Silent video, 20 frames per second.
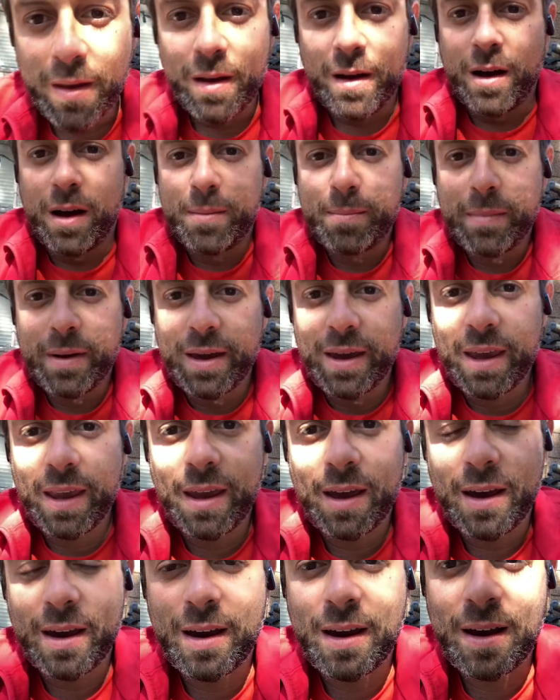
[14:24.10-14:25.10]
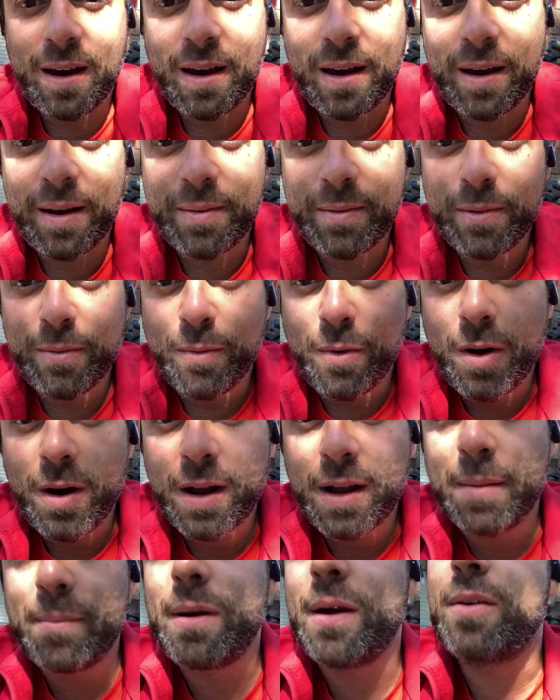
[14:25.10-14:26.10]
on my uh,
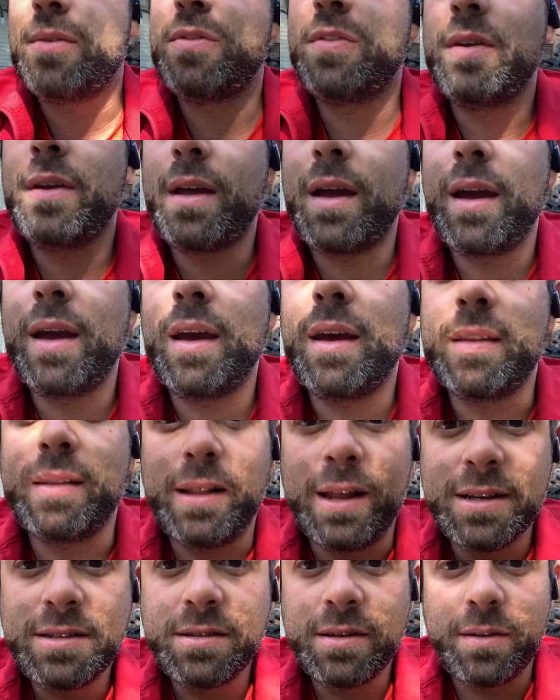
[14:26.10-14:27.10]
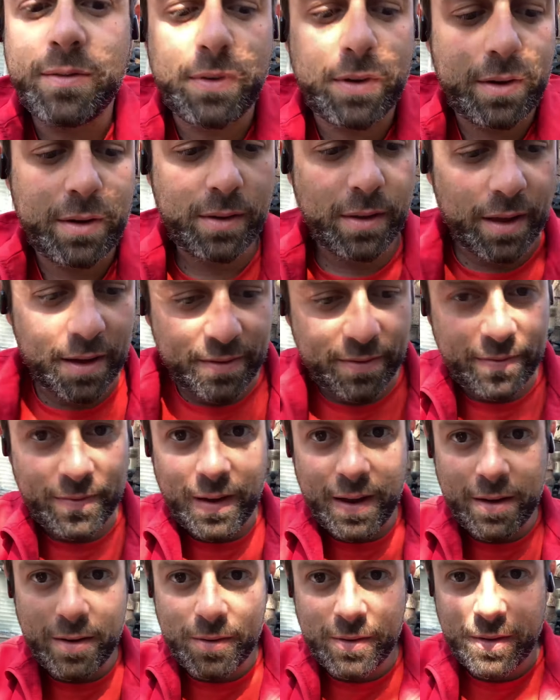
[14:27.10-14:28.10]
walkabout today in Leslieville, I
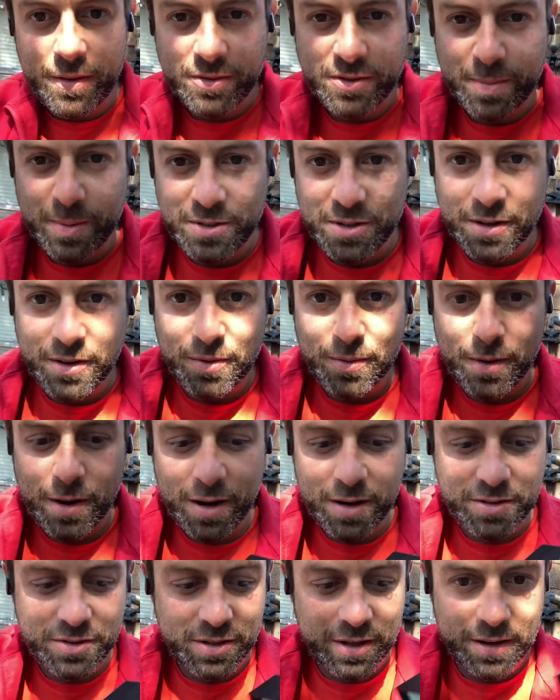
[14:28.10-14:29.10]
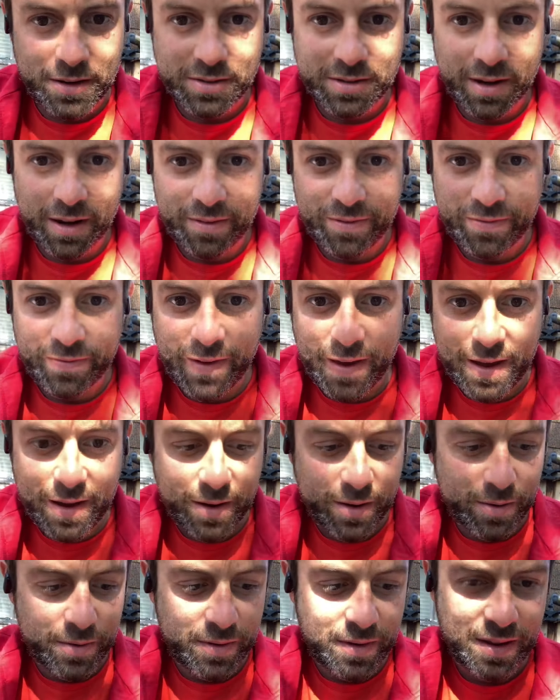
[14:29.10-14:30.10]
found there's a bunch of garage sales, and I
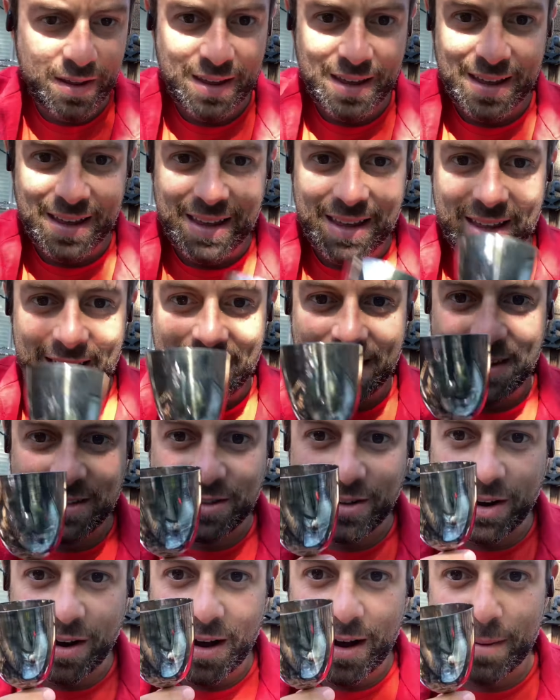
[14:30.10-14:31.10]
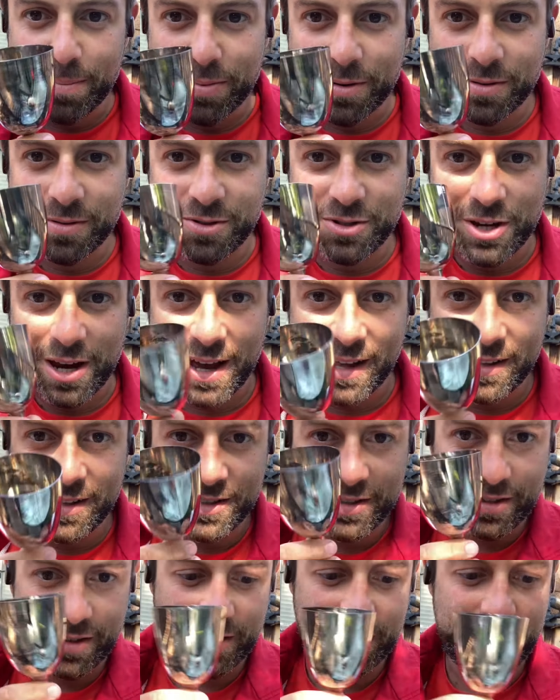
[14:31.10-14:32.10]
found these copper
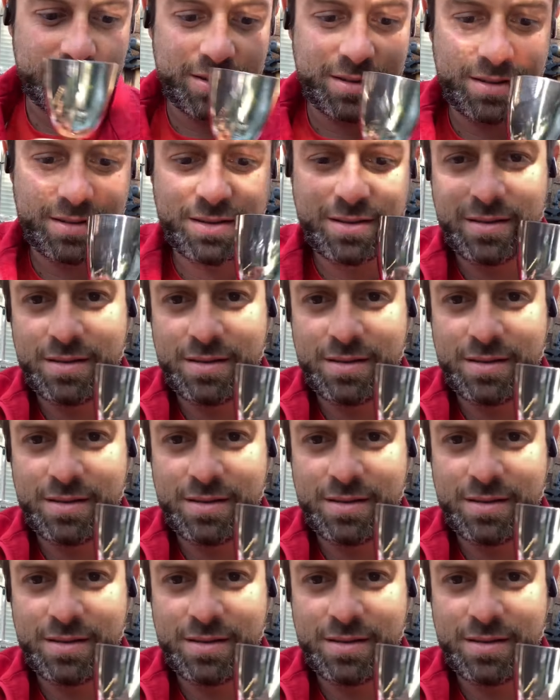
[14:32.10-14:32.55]
chalices